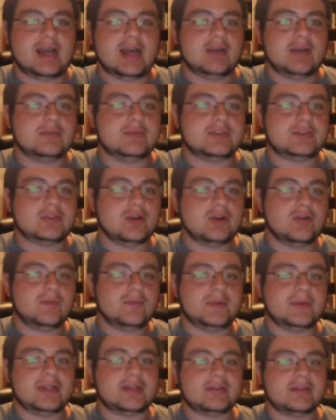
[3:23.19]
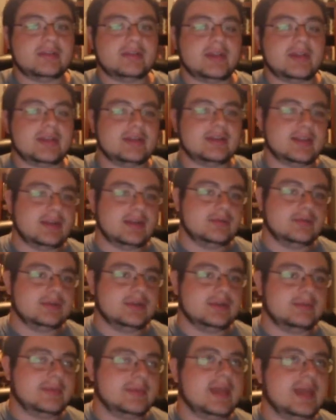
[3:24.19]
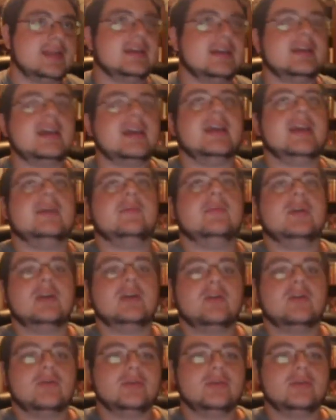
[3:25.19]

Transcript: I was hoping that they would make a game